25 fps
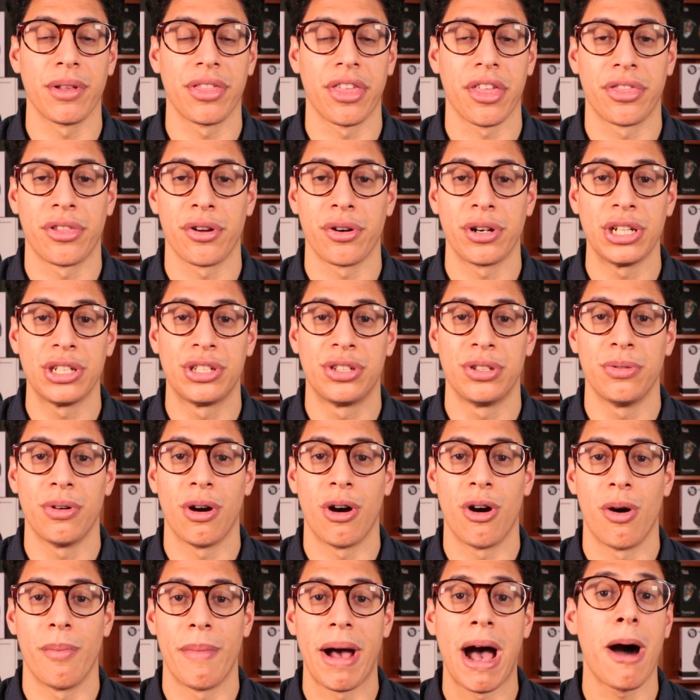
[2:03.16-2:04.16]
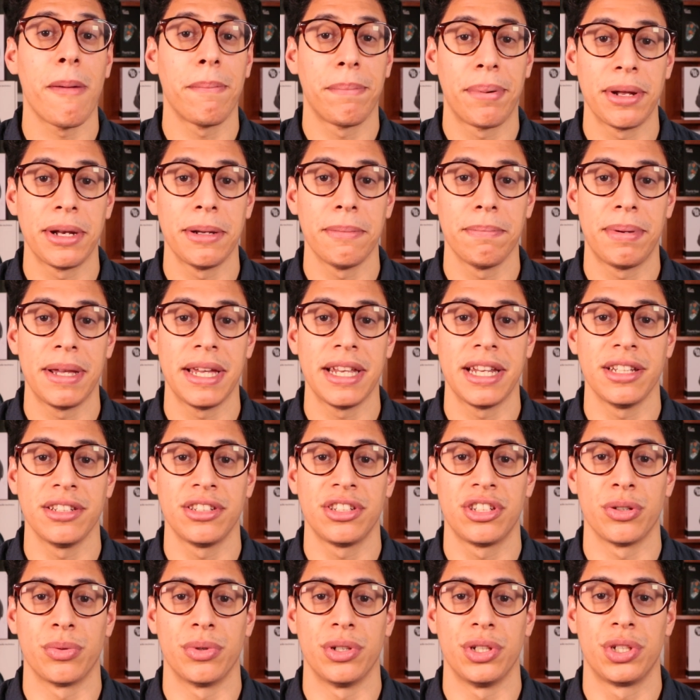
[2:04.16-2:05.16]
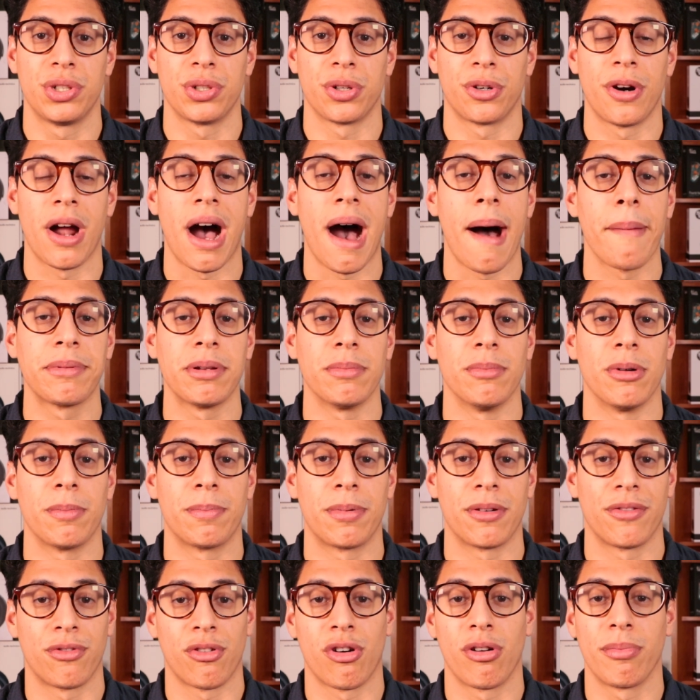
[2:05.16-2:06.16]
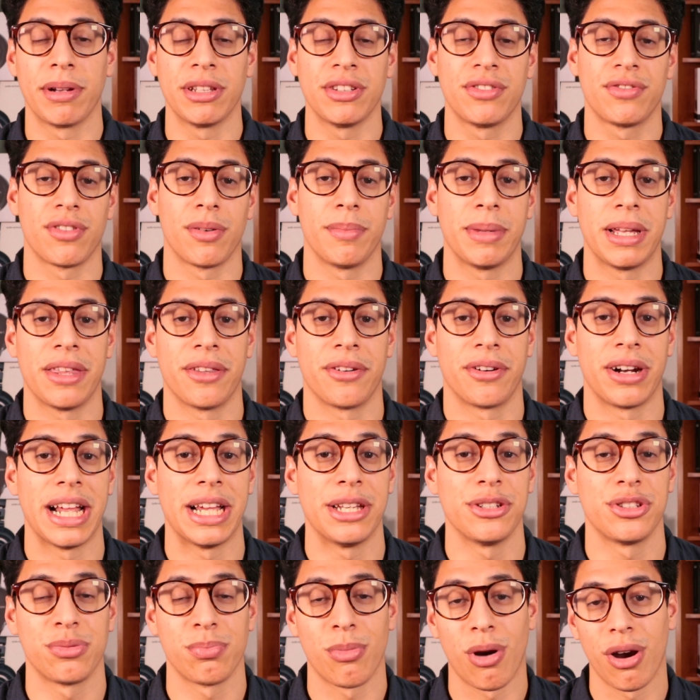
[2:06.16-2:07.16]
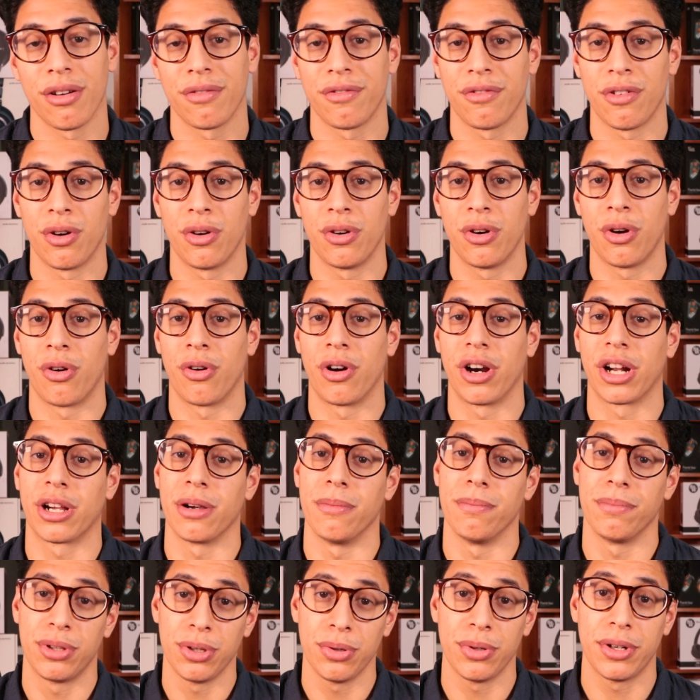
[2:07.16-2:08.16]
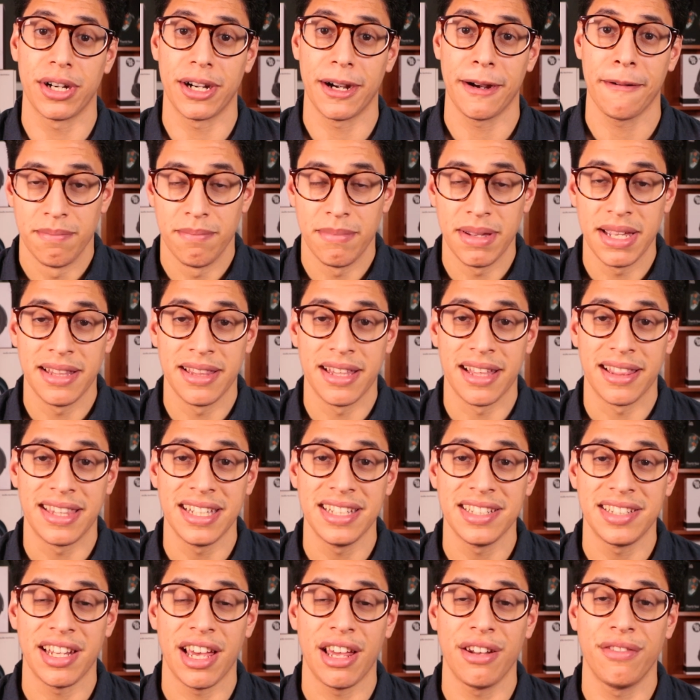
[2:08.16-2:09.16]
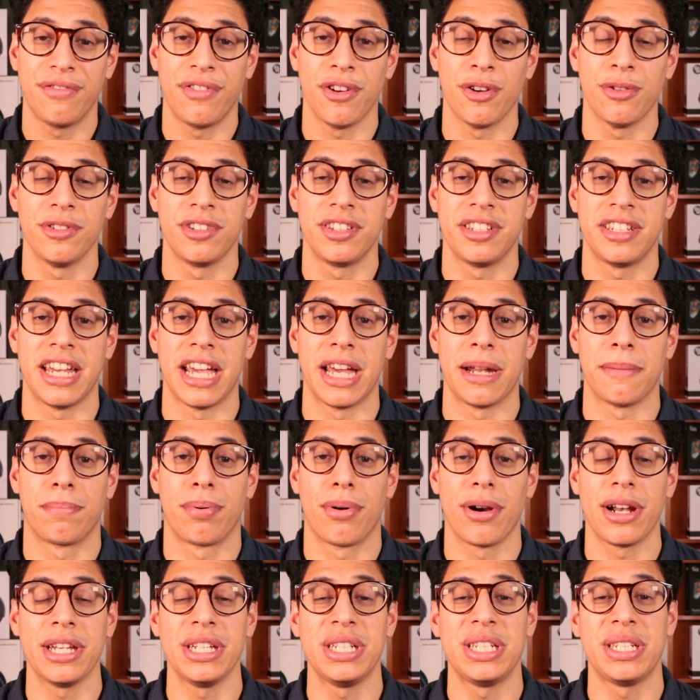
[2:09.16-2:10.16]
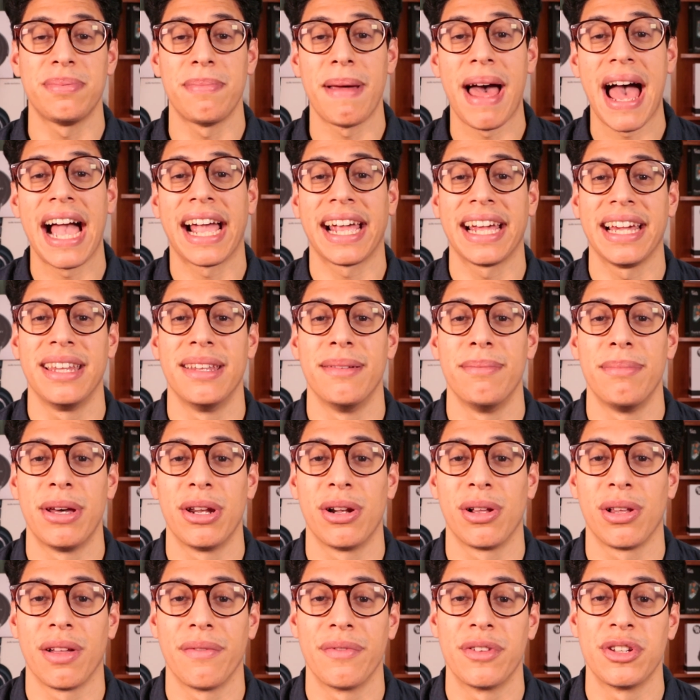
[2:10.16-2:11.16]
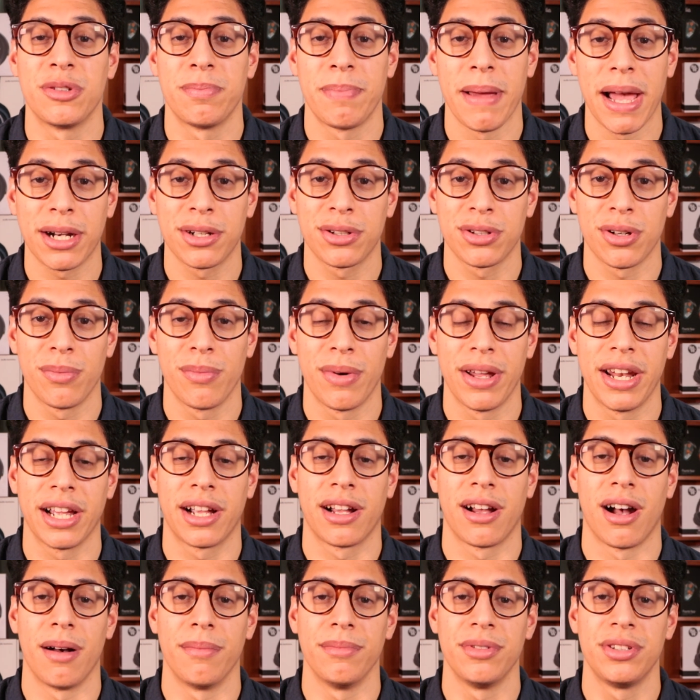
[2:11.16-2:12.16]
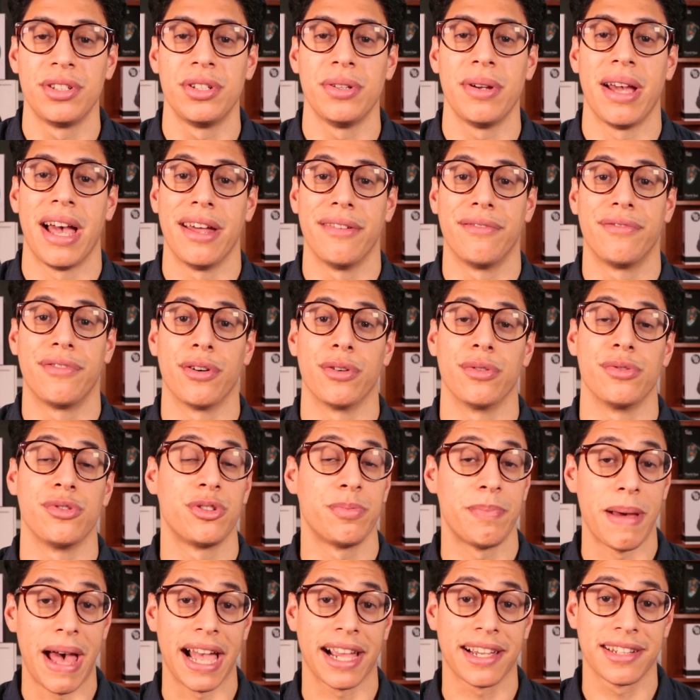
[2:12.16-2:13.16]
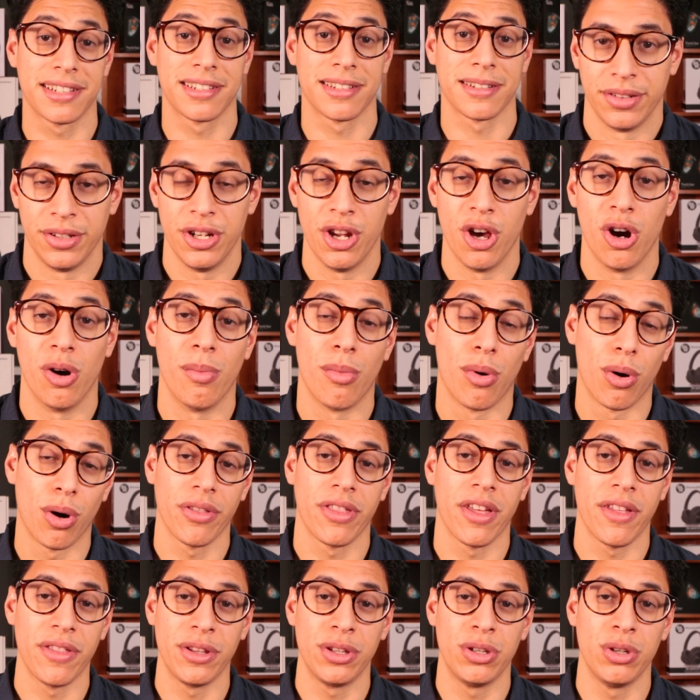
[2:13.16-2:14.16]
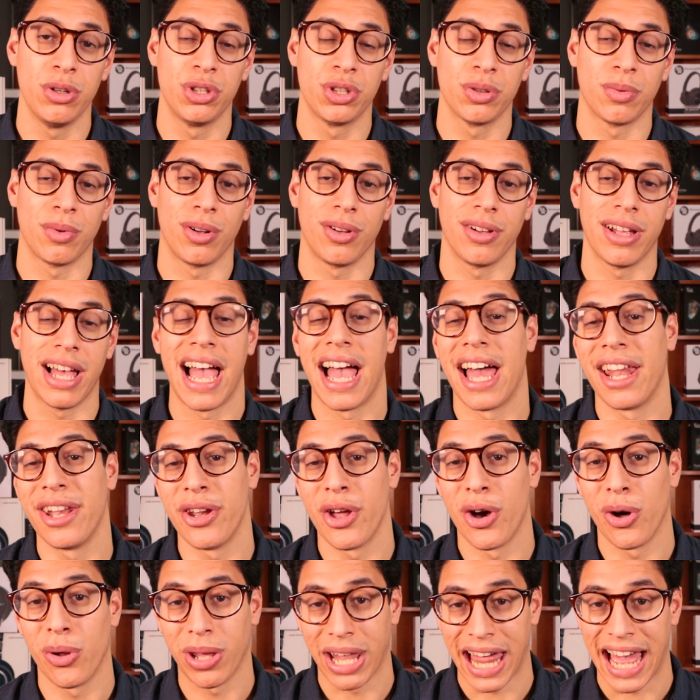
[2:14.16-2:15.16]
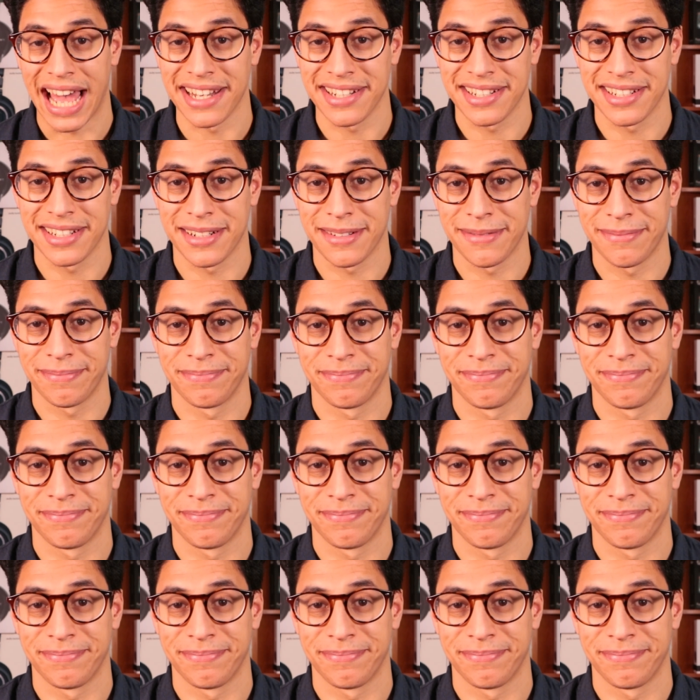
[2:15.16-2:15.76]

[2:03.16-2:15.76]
with a 32 ohm output impedance to ensure optimal performance from either a smartphone or a computer mean that these headphones stand pretty smack in the middle of the spectrum when it comes to headphone specs. No more than the usual and no less.